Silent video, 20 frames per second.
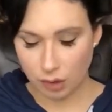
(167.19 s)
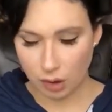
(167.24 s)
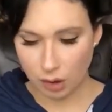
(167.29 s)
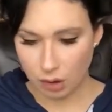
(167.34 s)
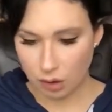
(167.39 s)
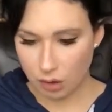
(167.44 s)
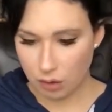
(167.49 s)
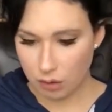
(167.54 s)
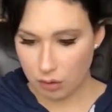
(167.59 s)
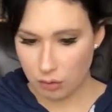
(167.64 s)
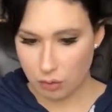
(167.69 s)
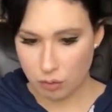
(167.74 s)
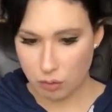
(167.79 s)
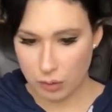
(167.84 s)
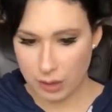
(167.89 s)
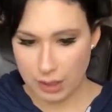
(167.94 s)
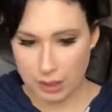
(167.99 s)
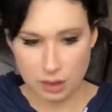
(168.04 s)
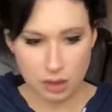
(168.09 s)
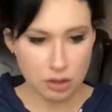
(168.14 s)
all the
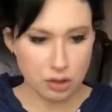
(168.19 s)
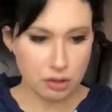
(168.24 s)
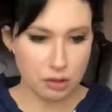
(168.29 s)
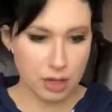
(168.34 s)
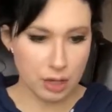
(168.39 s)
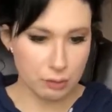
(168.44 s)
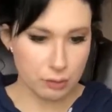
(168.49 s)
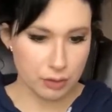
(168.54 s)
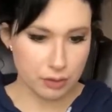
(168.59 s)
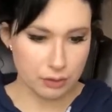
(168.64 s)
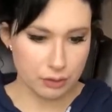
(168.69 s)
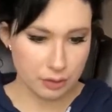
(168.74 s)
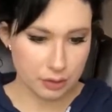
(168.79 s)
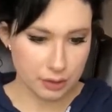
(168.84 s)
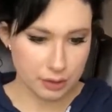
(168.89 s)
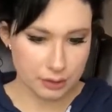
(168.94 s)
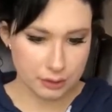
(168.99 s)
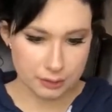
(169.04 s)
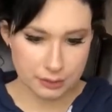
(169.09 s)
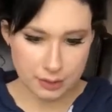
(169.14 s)
way, no, not
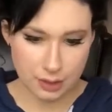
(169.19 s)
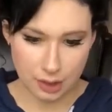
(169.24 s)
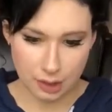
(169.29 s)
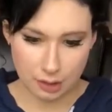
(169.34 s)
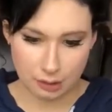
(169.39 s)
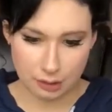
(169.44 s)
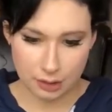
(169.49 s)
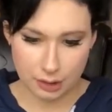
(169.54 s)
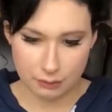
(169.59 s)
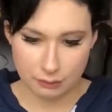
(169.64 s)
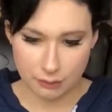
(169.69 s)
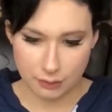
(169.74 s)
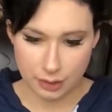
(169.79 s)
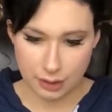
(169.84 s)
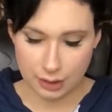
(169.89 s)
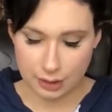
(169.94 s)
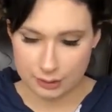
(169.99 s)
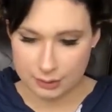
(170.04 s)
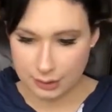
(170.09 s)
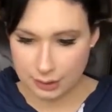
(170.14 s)
130, sorry,
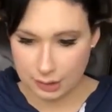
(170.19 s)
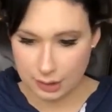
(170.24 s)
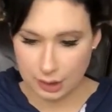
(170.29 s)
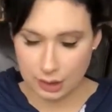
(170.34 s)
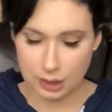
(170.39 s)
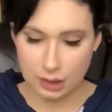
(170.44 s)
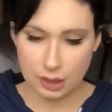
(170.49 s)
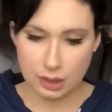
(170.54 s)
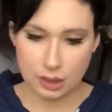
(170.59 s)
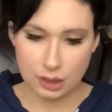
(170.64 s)
forget I said that,